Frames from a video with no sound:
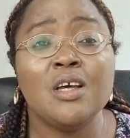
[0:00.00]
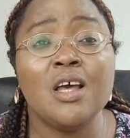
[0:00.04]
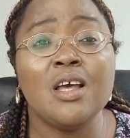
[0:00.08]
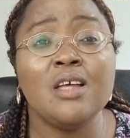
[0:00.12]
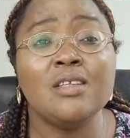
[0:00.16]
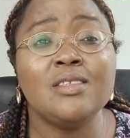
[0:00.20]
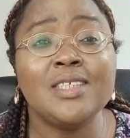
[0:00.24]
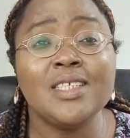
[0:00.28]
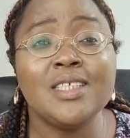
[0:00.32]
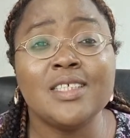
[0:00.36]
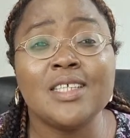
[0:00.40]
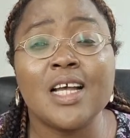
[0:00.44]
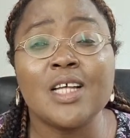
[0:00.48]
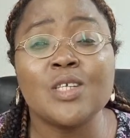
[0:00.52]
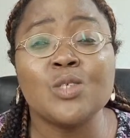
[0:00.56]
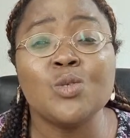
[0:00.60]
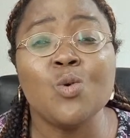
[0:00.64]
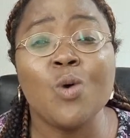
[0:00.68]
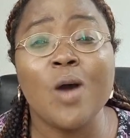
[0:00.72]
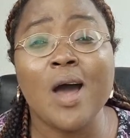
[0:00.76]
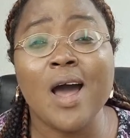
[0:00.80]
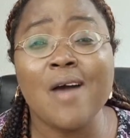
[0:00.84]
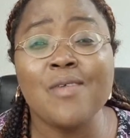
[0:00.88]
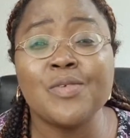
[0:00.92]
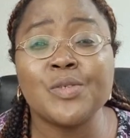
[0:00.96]
Teachers who
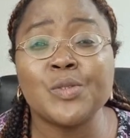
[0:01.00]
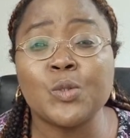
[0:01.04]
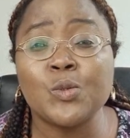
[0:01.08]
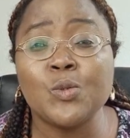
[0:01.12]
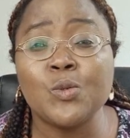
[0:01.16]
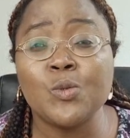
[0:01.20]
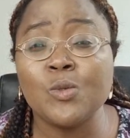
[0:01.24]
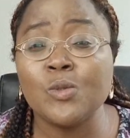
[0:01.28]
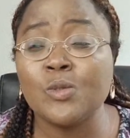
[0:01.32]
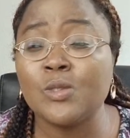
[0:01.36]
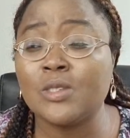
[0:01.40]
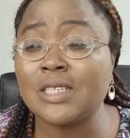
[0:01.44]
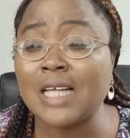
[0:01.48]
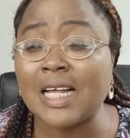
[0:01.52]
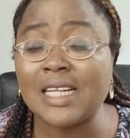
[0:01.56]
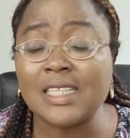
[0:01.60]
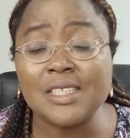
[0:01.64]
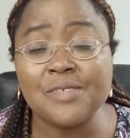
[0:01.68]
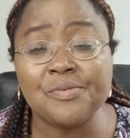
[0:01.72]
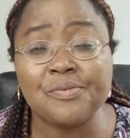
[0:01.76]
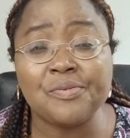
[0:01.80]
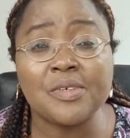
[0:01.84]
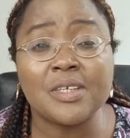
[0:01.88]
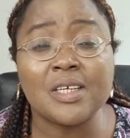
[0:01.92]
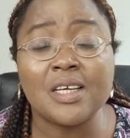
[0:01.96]
have school
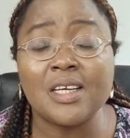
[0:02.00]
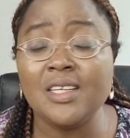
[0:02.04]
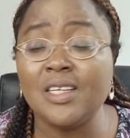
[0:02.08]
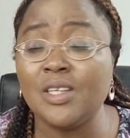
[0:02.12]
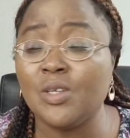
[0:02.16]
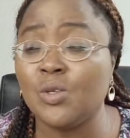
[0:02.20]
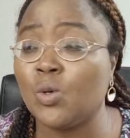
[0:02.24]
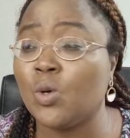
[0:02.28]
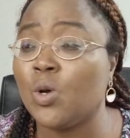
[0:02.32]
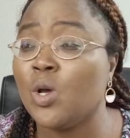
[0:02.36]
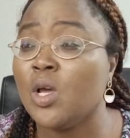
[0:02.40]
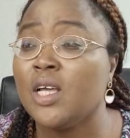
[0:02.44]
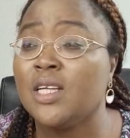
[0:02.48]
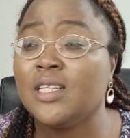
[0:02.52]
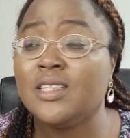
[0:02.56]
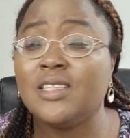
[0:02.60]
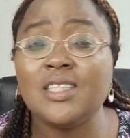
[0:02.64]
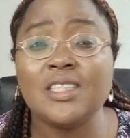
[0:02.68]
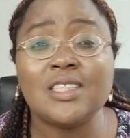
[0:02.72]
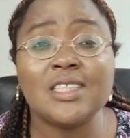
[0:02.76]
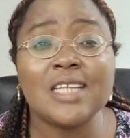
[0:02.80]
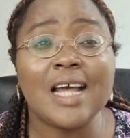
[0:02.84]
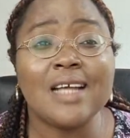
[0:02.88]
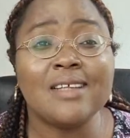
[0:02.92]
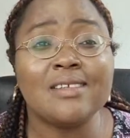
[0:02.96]
certificate,
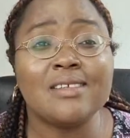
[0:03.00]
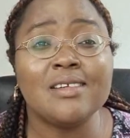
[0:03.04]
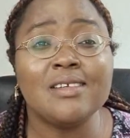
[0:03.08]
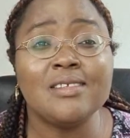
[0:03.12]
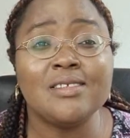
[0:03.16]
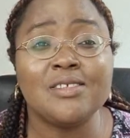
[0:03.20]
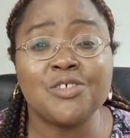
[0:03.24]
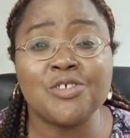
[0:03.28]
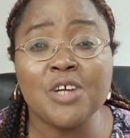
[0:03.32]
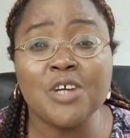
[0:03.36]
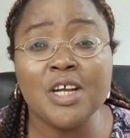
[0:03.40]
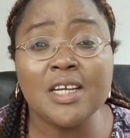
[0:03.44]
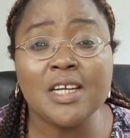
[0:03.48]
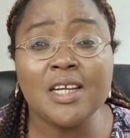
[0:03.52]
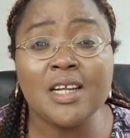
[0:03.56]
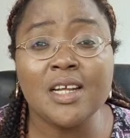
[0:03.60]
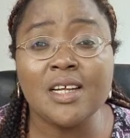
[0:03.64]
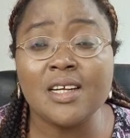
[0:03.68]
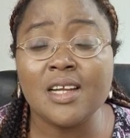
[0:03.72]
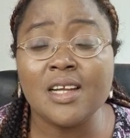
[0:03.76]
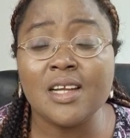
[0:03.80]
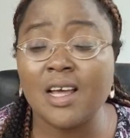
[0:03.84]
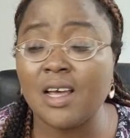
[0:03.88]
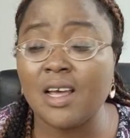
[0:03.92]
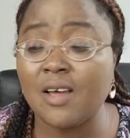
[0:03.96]
teacher
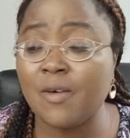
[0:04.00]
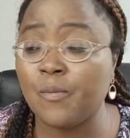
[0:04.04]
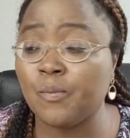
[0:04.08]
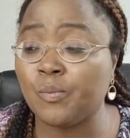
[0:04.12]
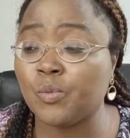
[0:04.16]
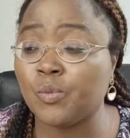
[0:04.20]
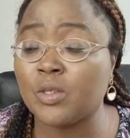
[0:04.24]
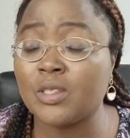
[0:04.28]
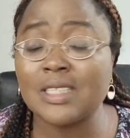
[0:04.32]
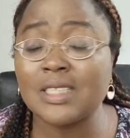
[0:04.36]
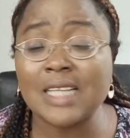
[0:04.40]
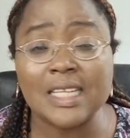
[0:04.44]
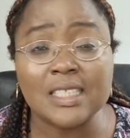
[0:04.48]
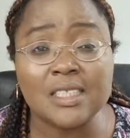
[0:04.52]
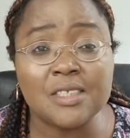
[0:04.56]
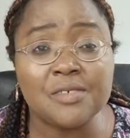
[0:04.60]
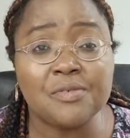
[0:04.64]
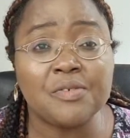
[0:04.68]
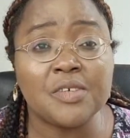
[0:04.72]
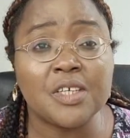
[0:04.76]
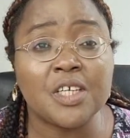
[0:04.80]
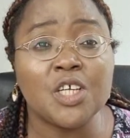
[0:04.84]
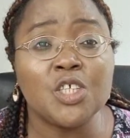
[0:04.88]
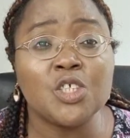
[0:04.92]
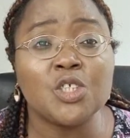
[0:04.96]
training
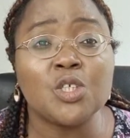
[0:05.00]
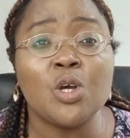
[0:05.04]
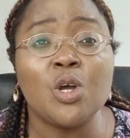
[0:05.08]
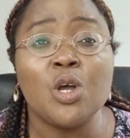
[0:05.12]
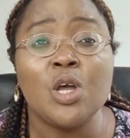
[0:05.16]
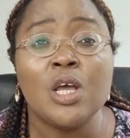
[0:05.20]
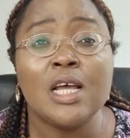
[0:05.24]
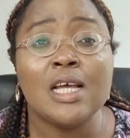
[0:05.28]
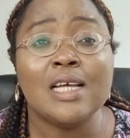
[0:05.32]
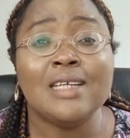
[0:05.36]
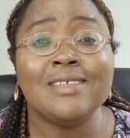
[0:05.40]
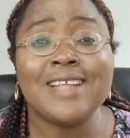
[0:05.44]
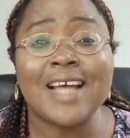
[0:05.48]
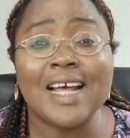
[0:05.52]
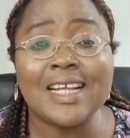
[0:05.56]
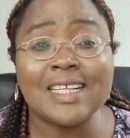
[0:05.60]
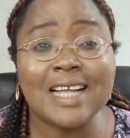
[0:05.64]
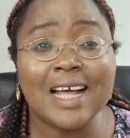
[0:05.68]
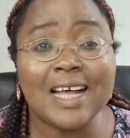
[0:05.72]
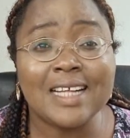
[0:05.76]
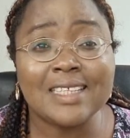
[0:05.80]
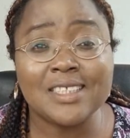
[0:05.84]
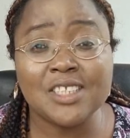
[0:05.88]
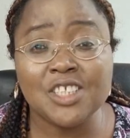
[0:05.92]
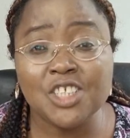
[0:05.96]
certification,
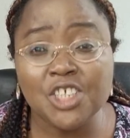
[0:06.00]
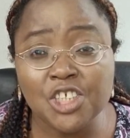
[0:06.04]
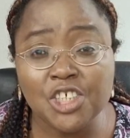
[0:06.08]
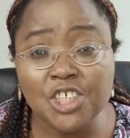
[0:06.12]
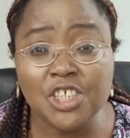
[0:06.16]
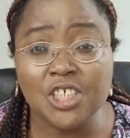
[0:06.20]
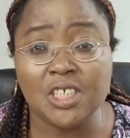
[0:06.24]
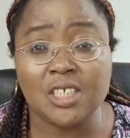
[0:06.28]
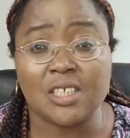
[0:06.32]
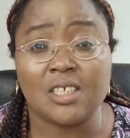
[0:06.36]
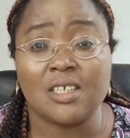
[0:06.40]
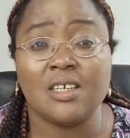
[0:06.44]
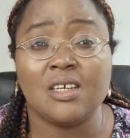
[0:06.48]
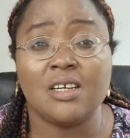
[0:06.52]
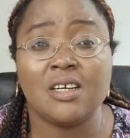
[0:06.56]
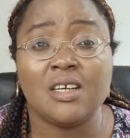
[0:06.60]
that are teaching.